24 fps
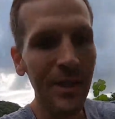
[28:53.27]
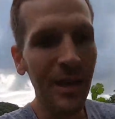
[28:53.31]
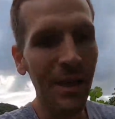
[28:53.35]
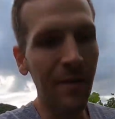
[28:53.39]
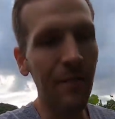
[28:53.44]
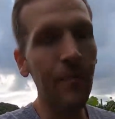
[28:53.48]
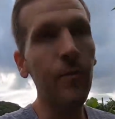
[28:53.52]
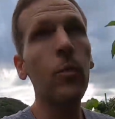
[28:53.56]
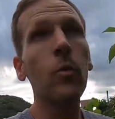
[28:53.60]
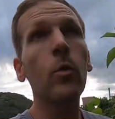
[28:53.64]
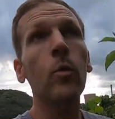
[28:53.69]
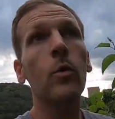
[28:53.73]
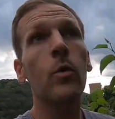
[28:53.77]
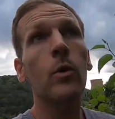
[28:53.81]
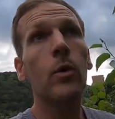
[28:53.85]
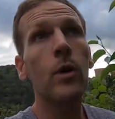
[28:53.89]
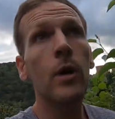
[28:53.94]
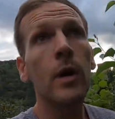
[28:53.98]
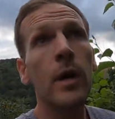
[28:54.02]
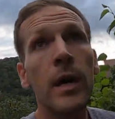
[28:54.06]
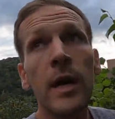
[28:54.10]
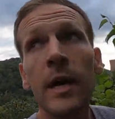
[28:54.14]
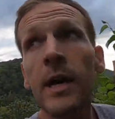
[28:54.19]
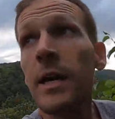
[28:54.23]

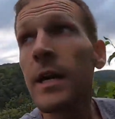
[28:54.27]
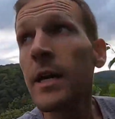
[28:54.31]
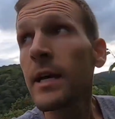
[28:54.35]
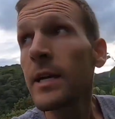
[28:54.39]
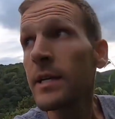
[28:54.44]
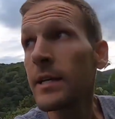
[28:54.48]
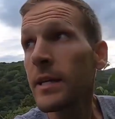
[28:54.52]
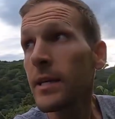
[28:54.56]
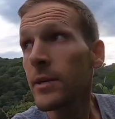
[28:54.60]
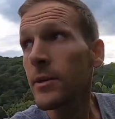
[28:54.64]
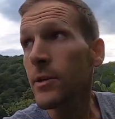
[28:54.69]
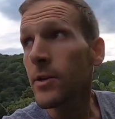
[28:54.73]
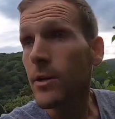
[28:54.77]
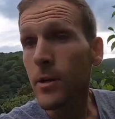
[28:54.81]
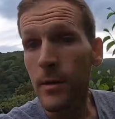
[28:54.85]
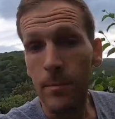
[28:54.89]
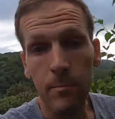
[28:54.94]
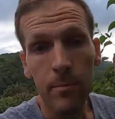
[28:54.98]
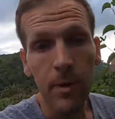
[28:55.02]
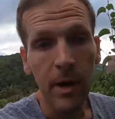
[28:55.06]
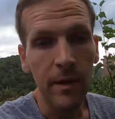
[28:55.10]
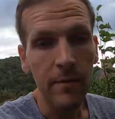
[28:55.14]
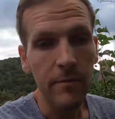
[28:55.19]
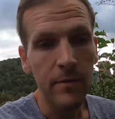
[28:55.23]
for dinner,
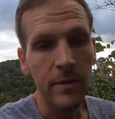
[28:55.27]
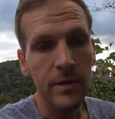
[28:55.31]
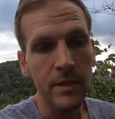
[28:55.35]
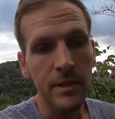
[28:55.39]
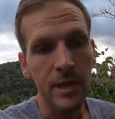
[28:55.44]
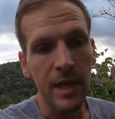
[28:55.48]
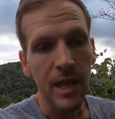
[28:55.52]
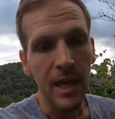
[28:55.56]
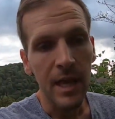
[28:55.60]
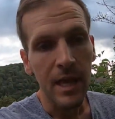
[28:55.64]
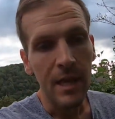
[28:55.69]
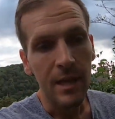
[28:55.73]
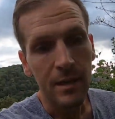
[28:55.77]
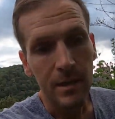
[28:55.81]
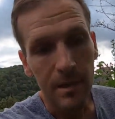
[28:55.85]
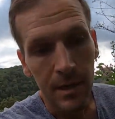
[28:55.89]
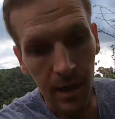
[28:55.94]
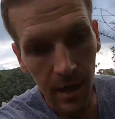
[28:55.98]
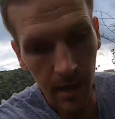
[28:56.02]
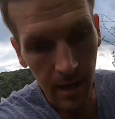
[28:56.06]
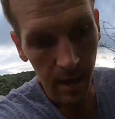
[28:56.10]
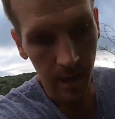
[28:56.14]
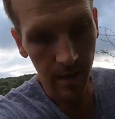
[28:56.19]
breakfast, and